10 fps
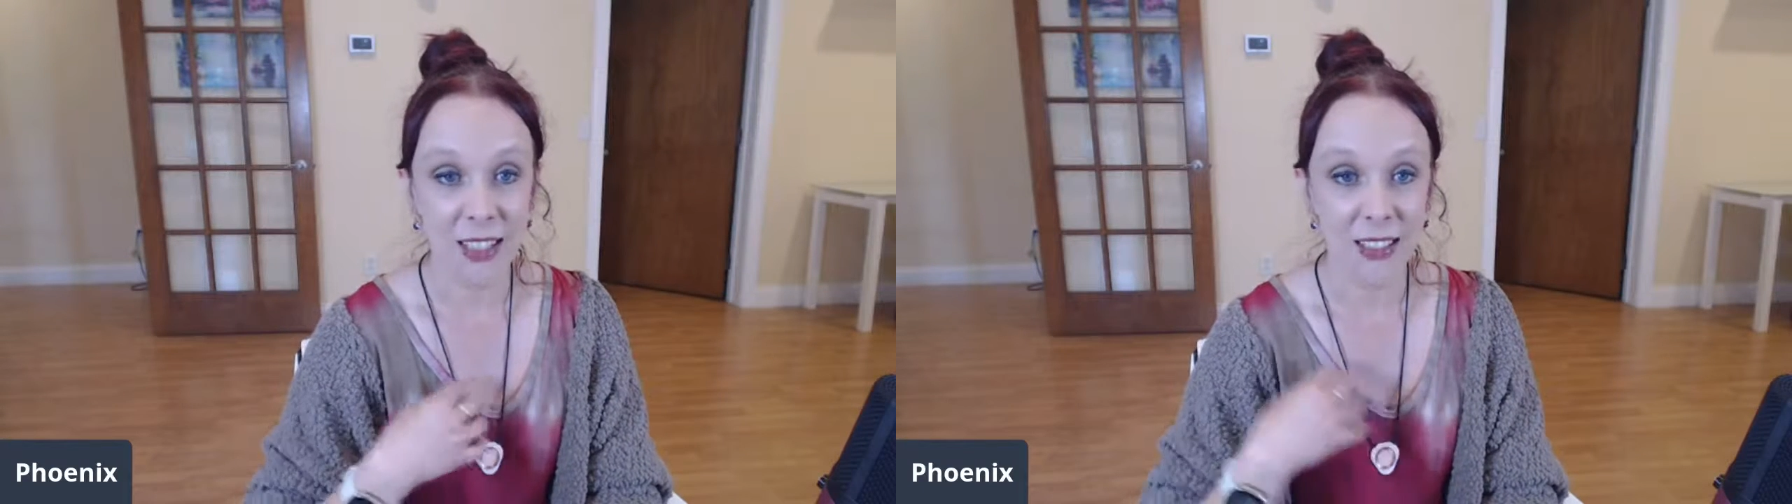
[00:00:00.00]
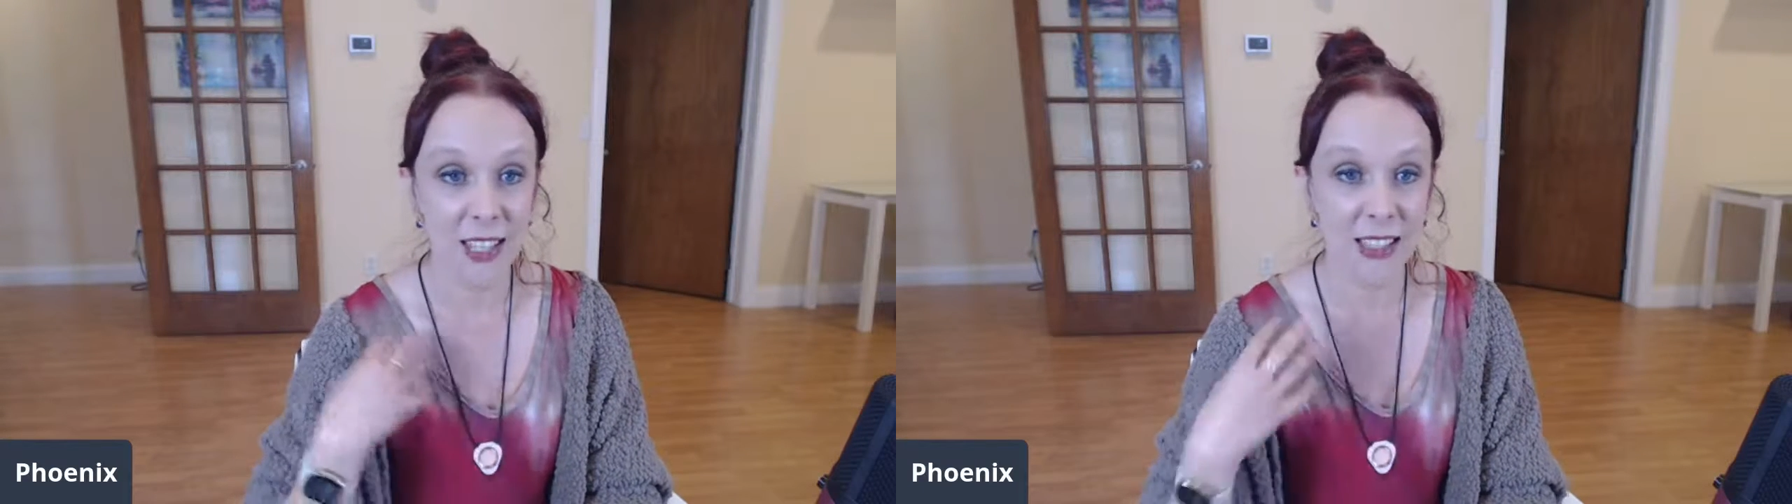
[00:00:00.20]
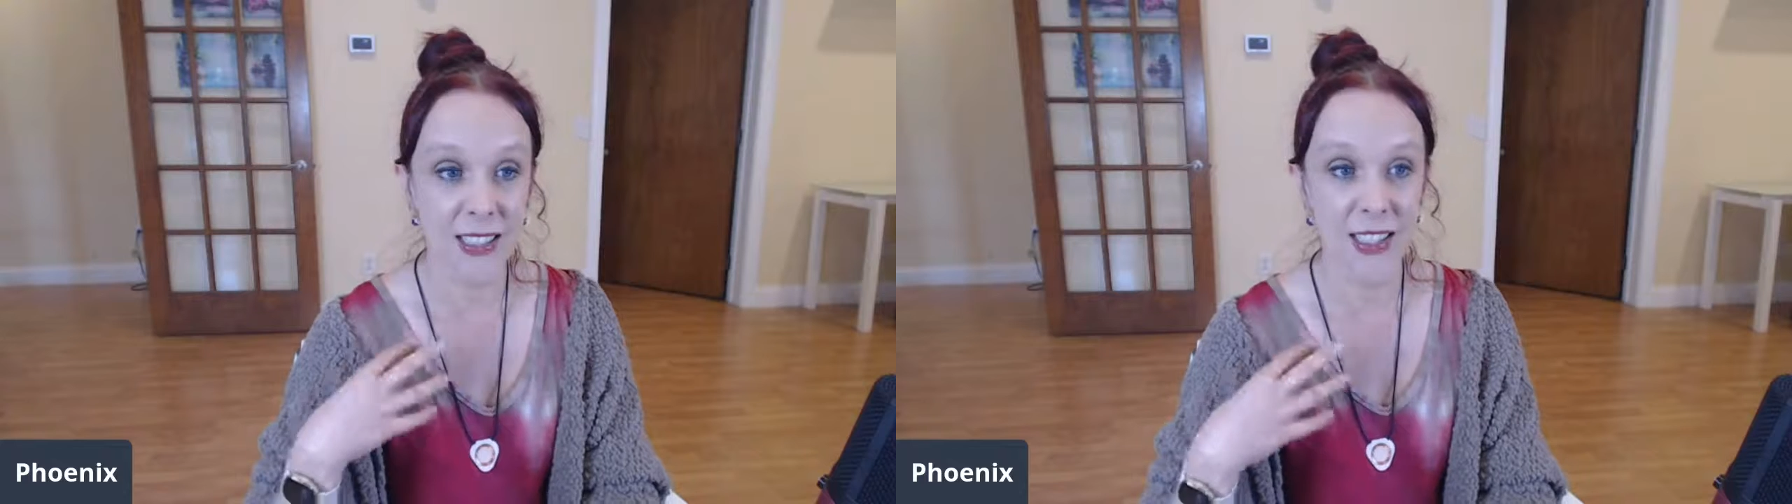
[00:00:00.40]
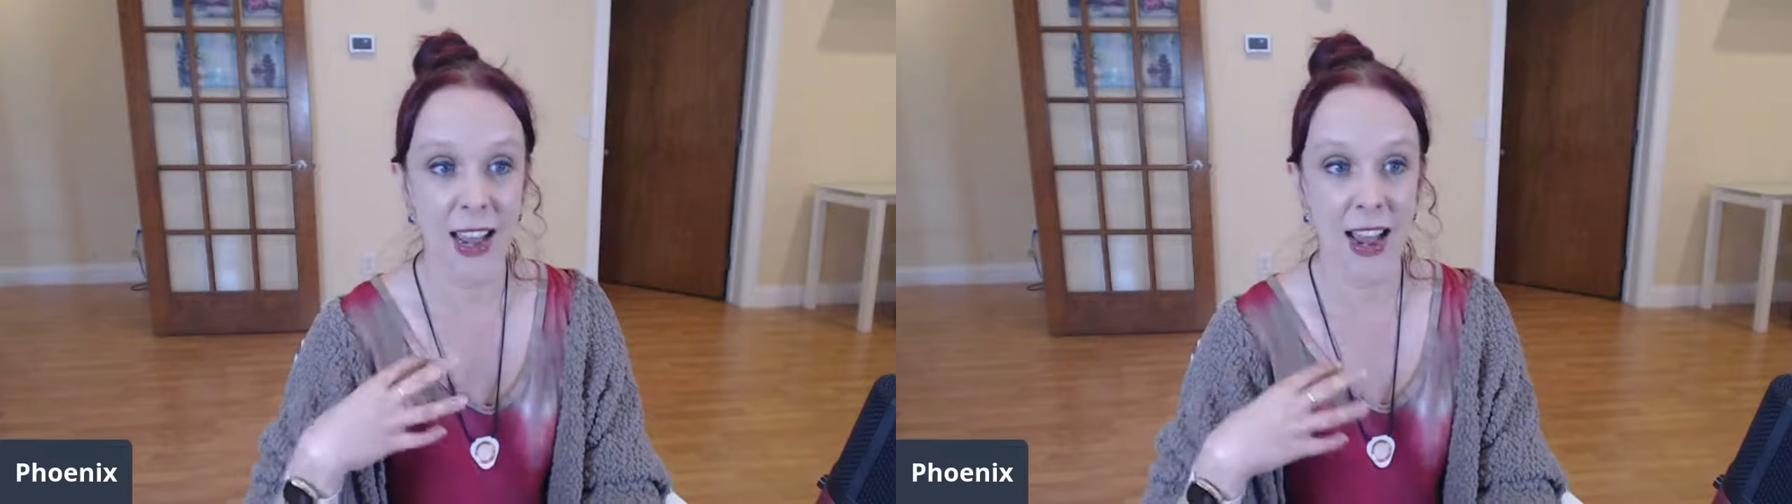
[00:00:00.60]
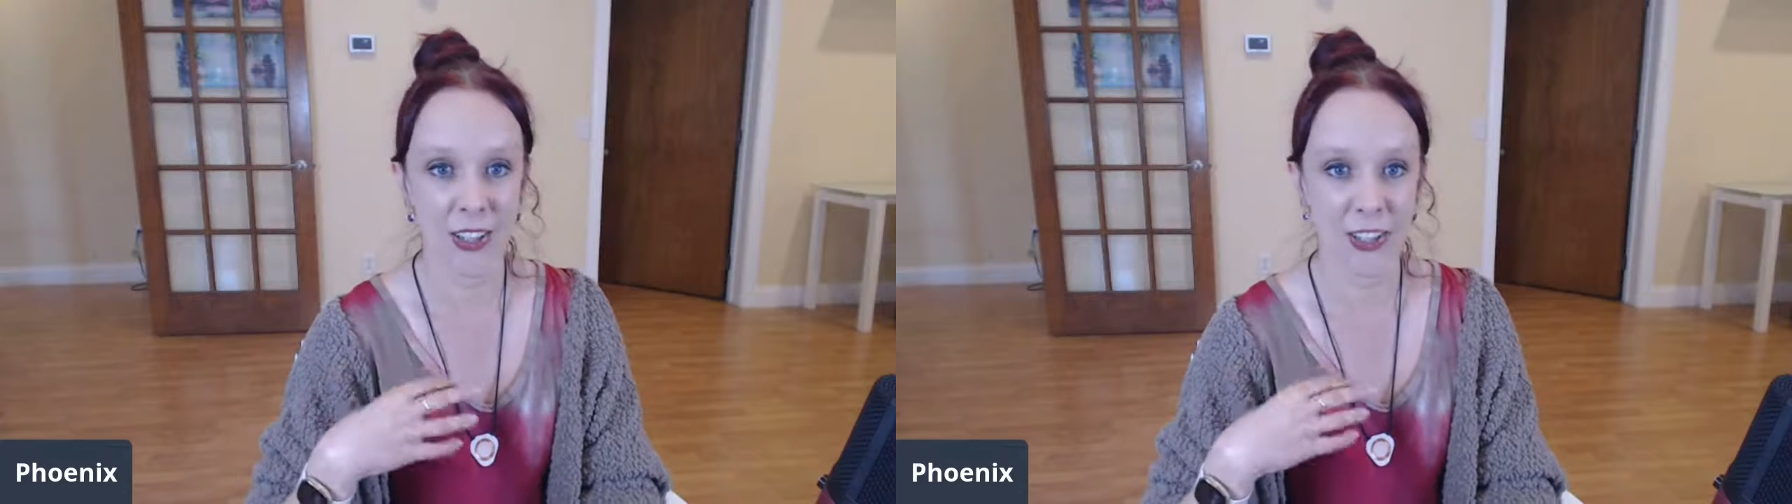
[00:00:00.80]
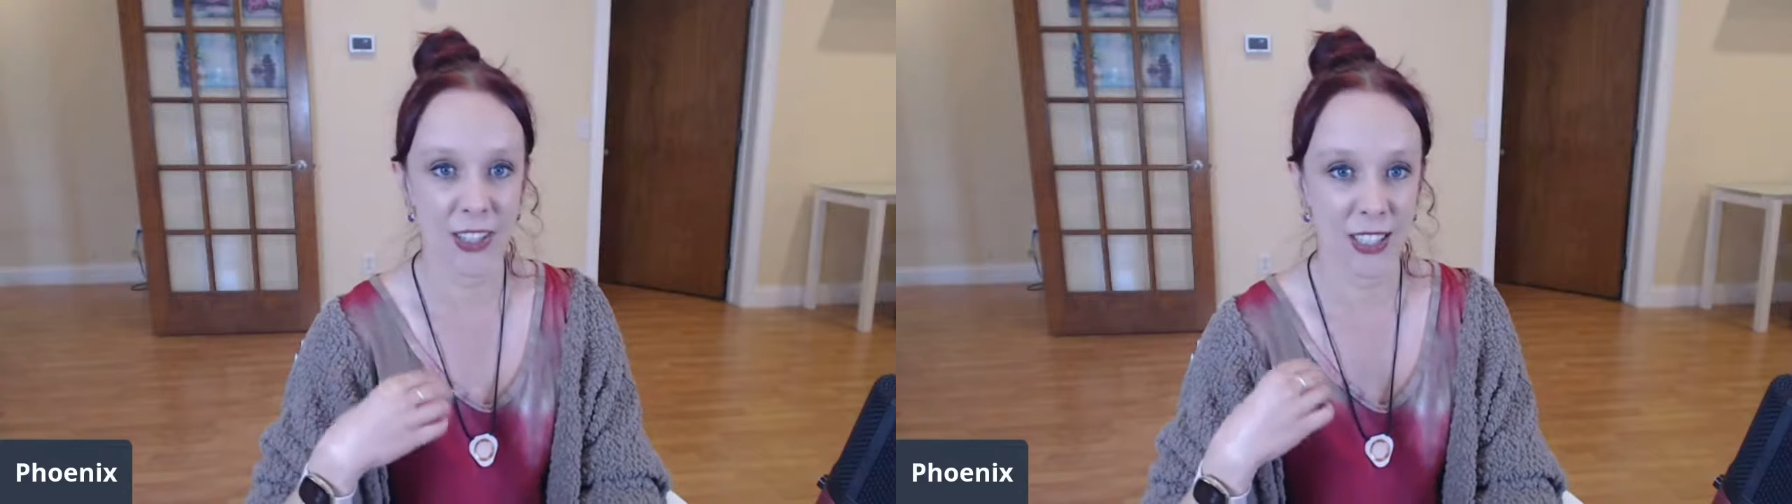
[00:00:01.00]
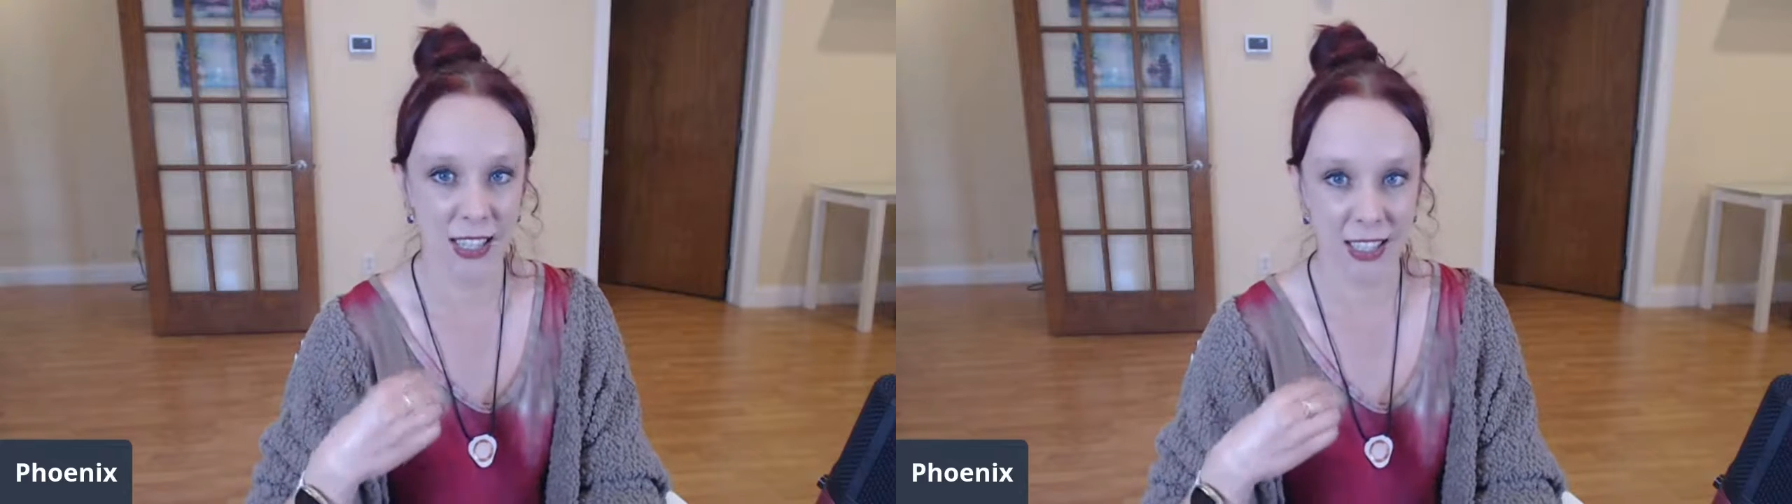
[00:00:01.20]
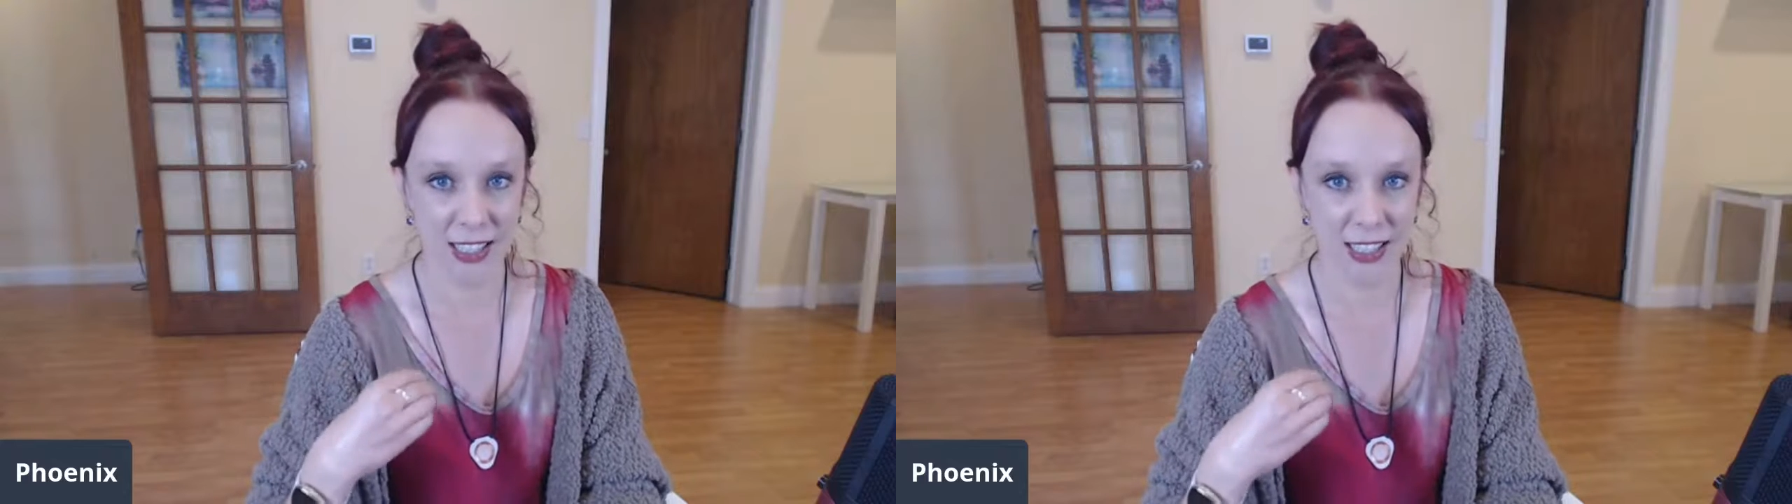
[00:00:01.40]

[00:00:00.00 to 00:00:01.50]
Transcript: It doesn't actually get